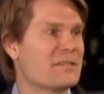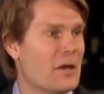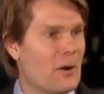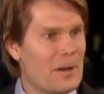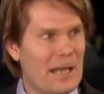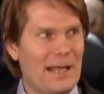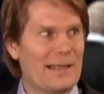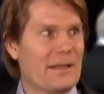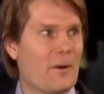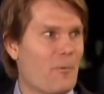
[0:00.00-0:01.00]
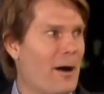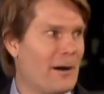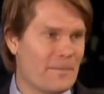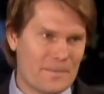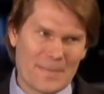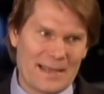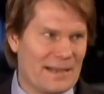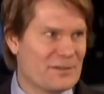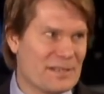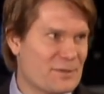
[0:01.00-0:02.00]
So, you know, while
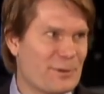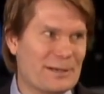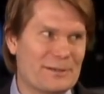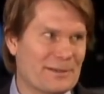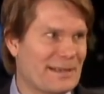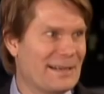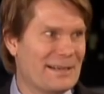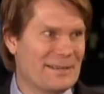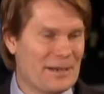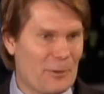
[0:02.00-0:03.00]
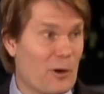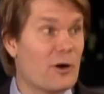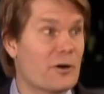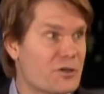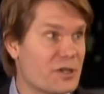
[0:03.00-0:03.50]
there's this real, you know, urge